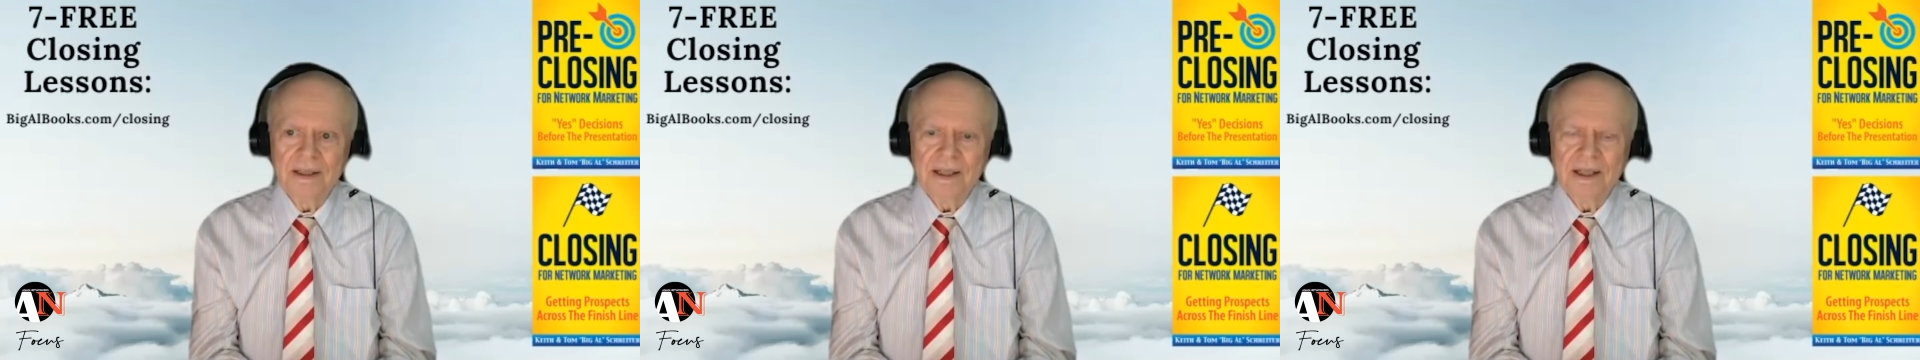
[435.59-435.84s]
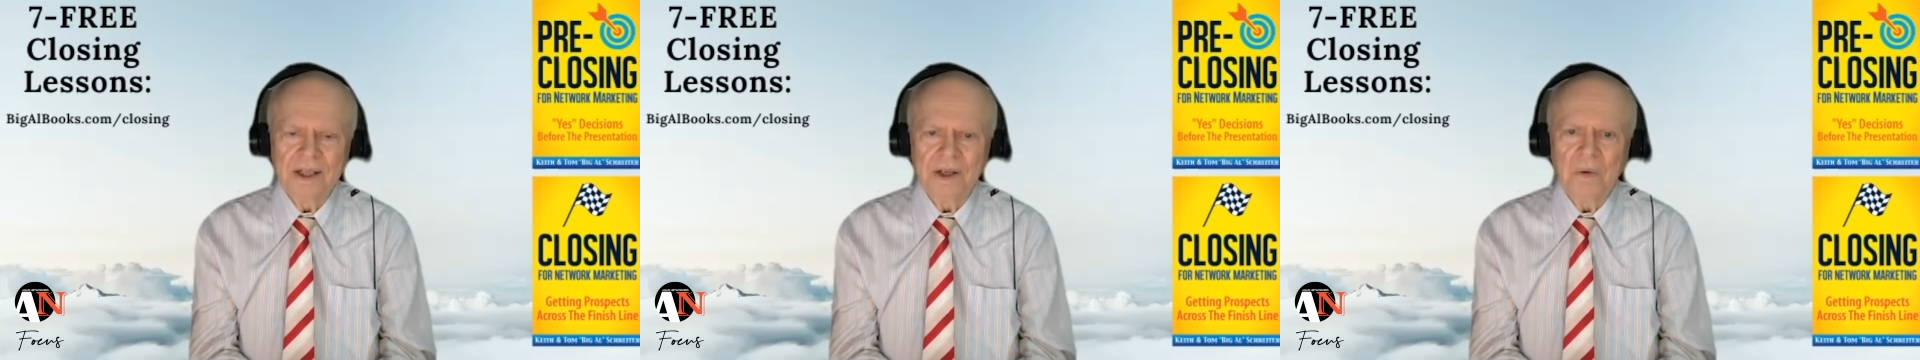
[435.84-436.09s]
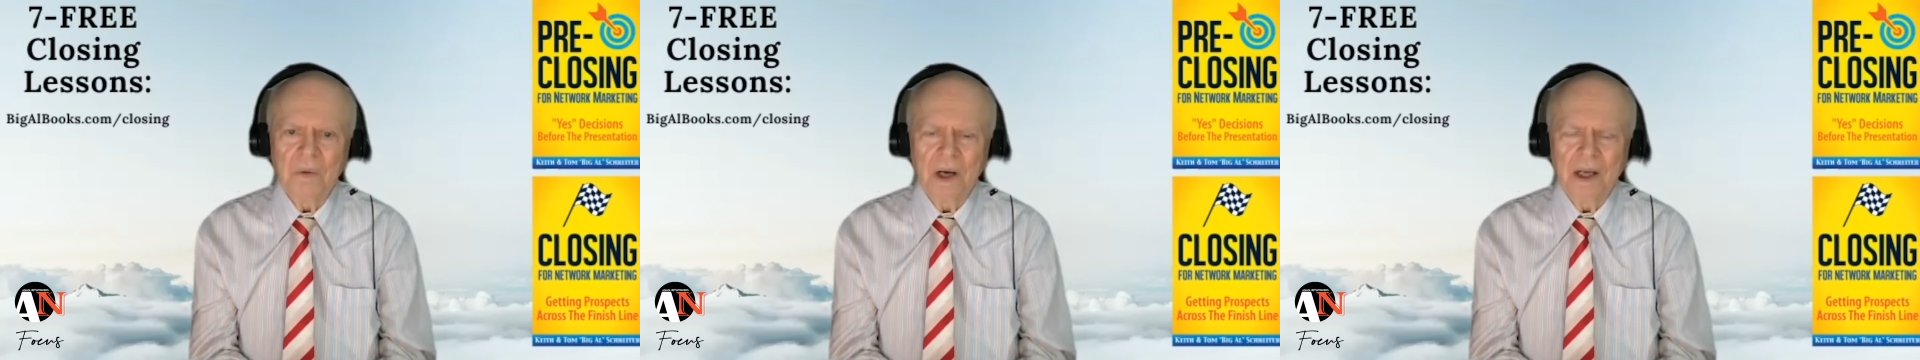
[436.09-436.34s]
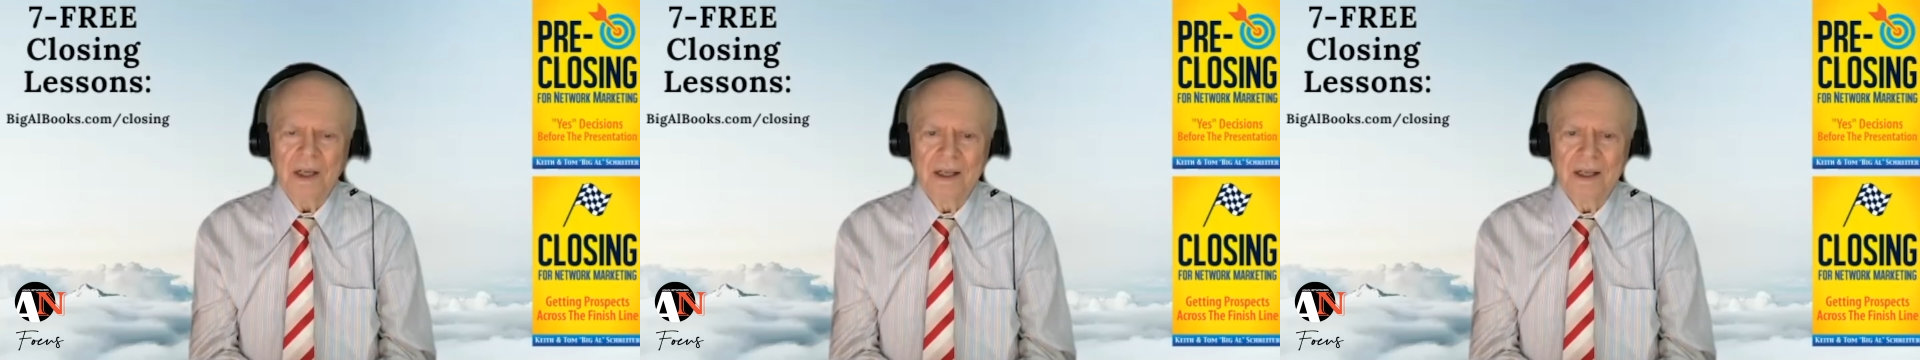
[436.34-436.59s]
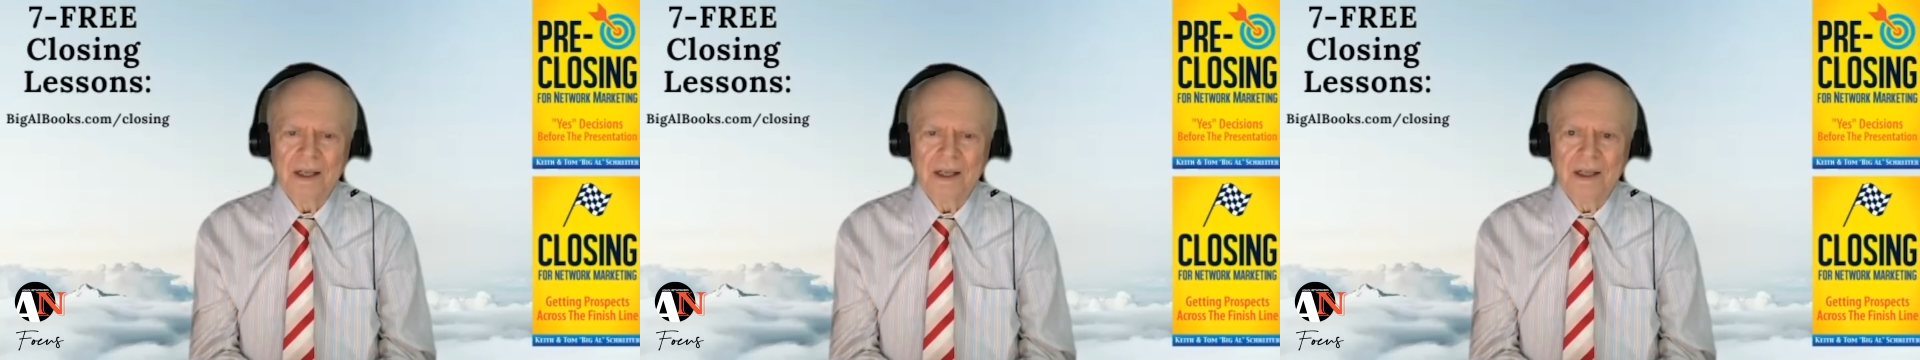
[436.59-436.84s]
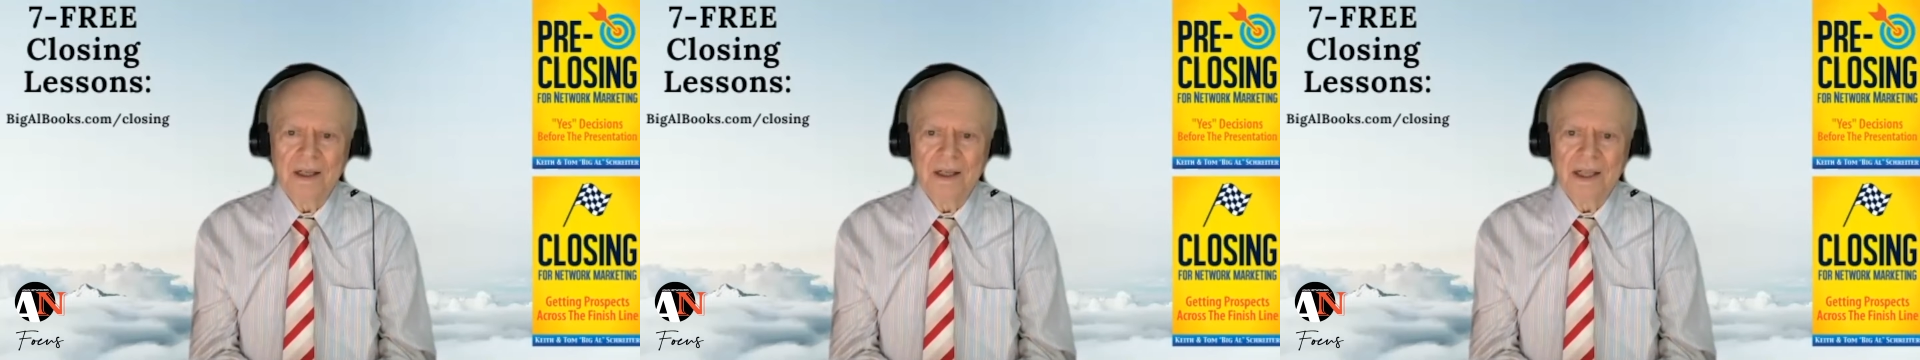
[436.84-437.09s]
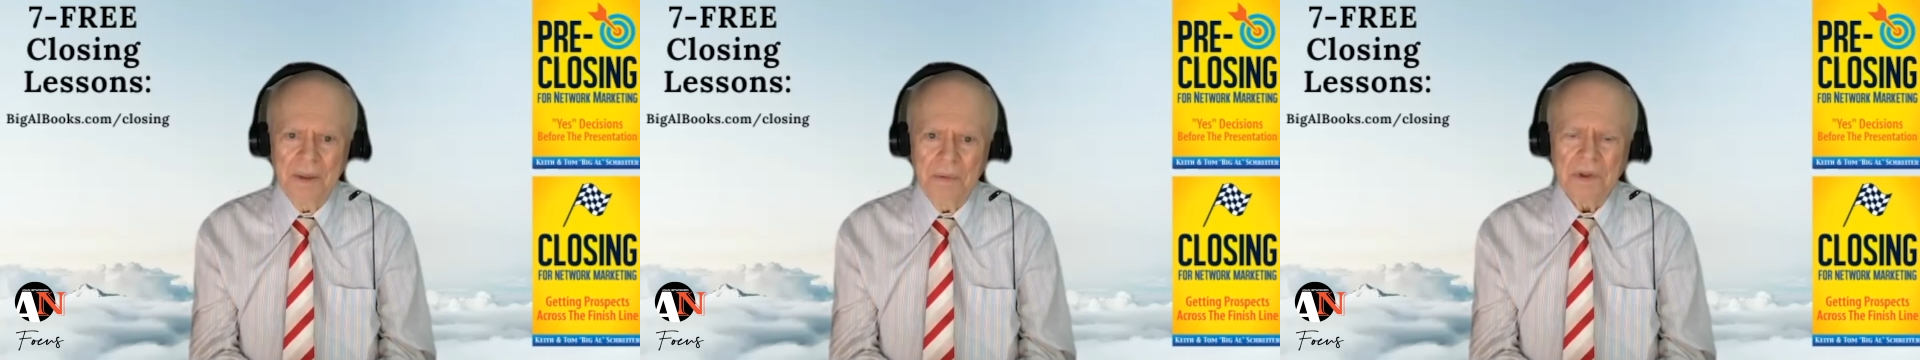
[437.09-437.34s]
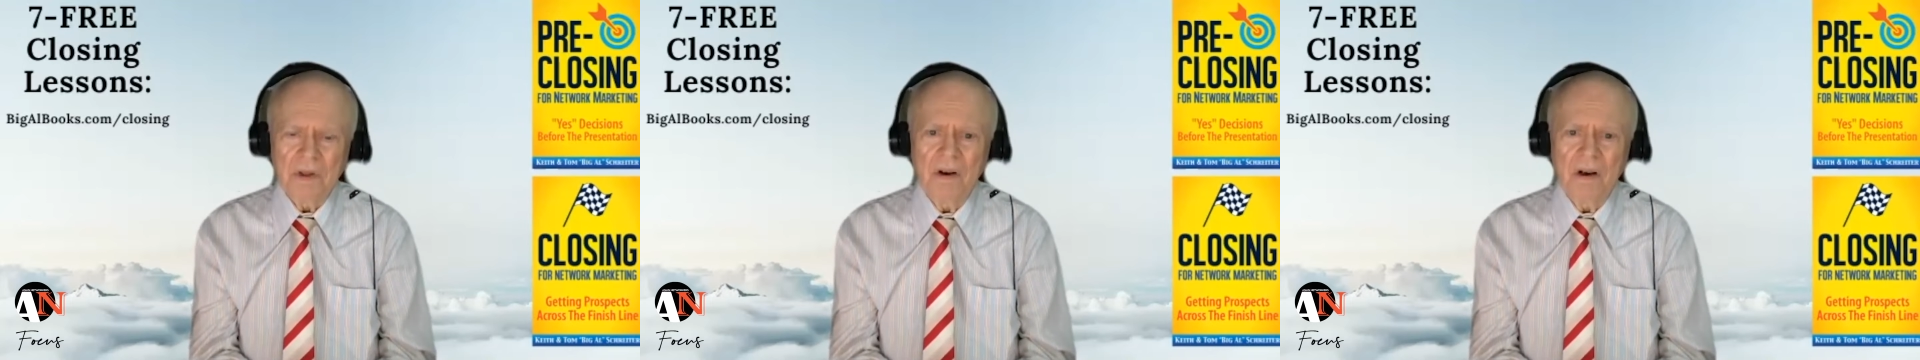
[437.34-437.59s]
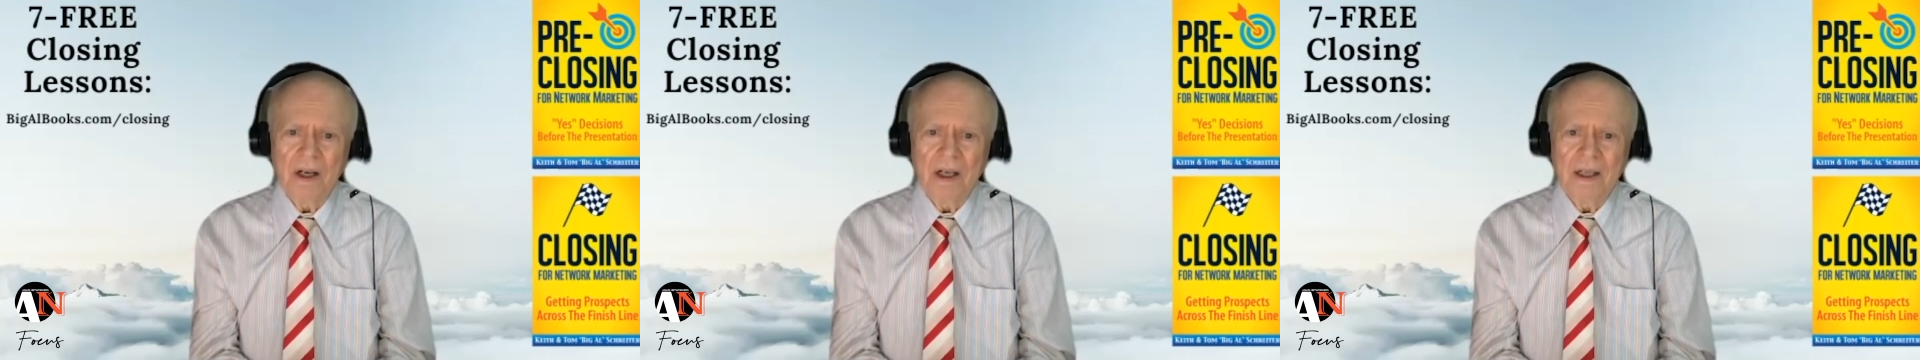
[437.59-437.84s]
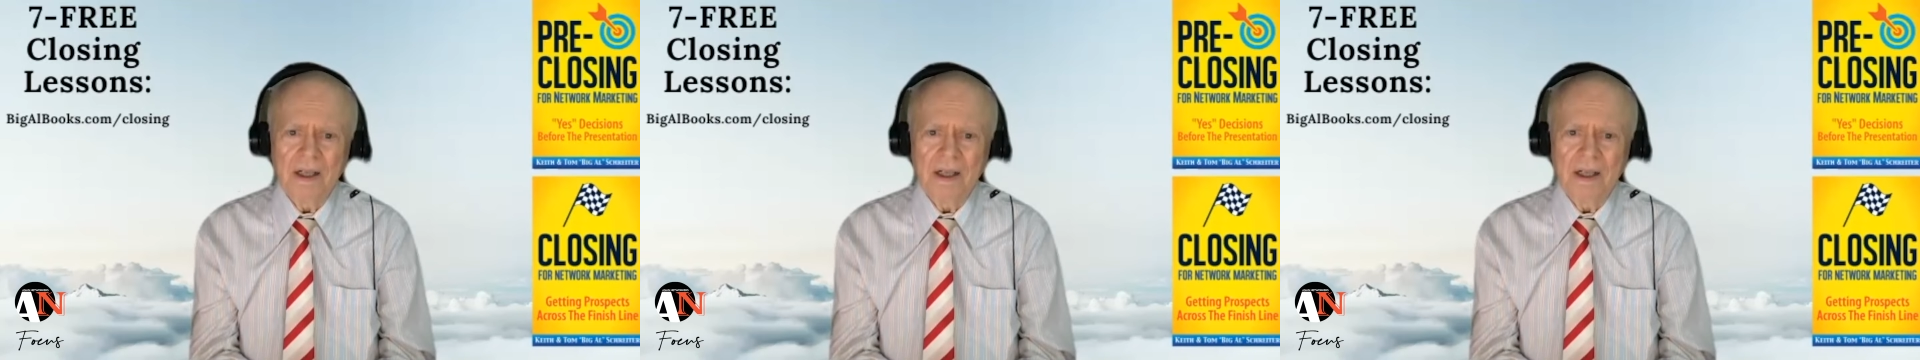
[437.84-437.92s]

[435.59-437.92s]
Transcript: And you know what? It was hard.